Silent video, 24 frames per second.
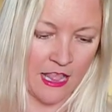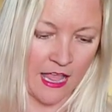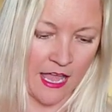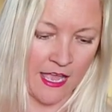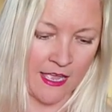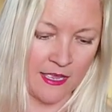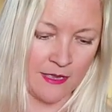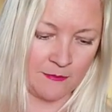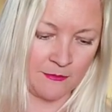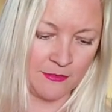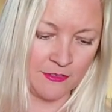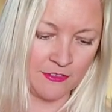I
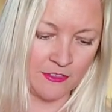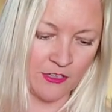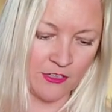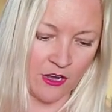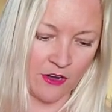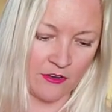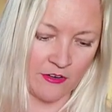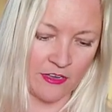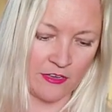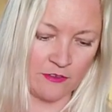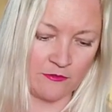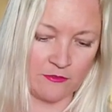am
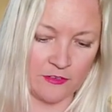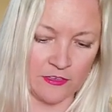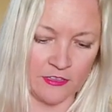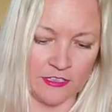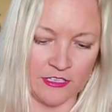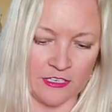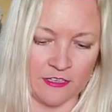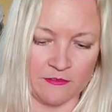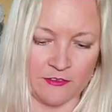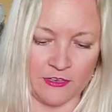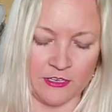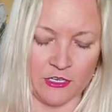sorry for
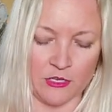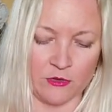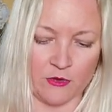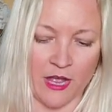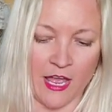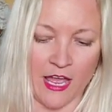leaving you